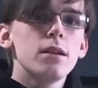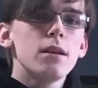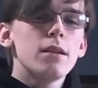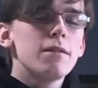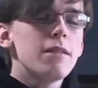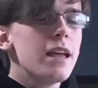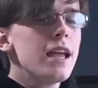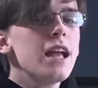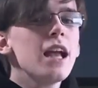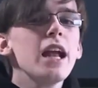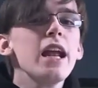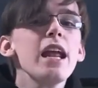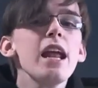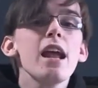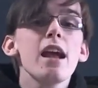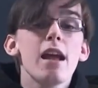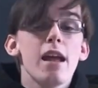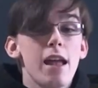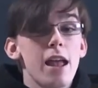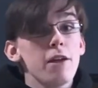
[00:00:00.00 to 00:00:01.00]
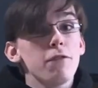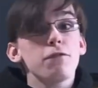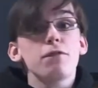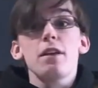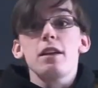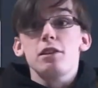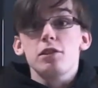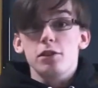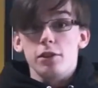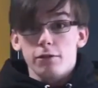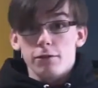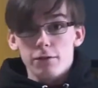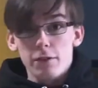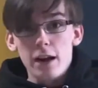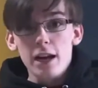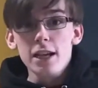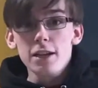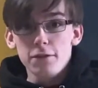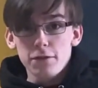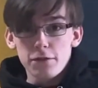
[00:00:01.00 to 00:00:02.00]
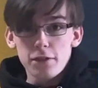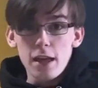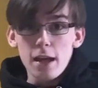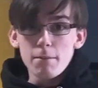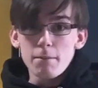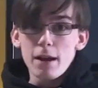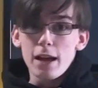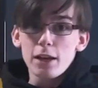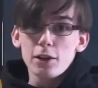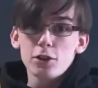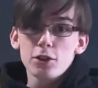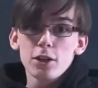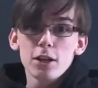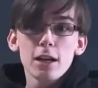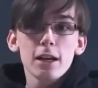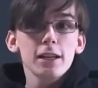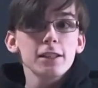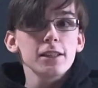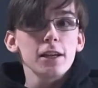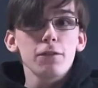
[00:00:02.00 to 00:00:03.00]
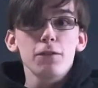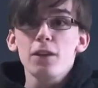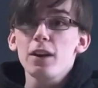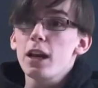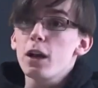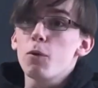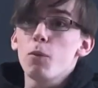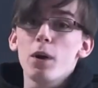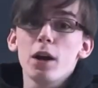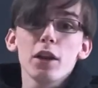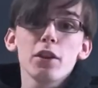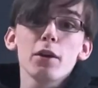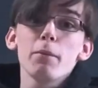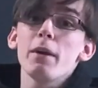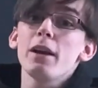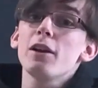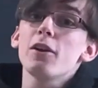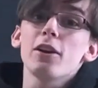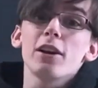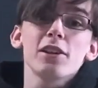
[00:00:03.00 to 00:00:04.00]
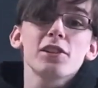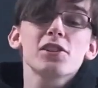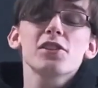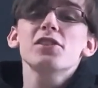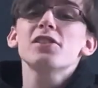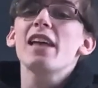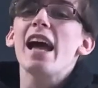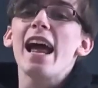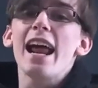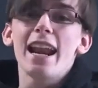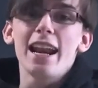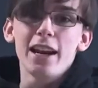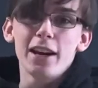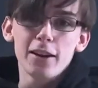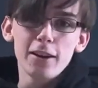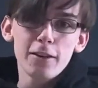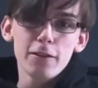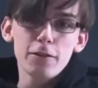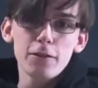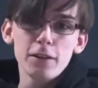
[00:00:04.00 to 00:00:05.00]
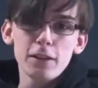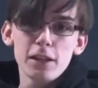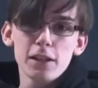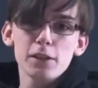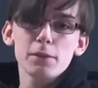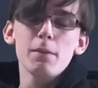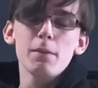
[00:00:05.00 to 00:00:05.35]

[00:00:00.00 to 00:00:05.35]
If they survive their match, because I feel like one of them ain't going to stand for this